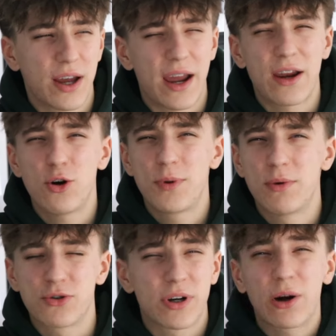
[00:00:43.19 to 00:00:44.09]
and I hope you
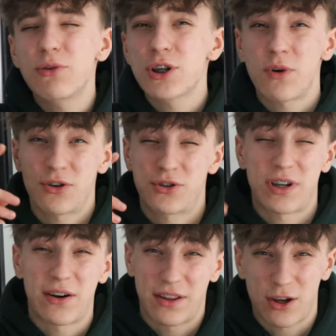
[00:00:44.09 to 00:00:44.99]
enjoy it. Also, whilst you're
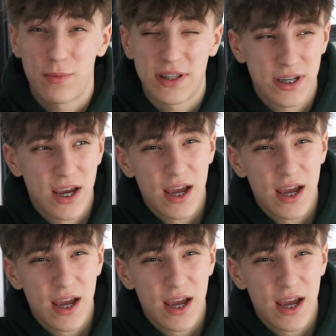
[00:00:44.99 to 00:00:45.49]
down in the comments,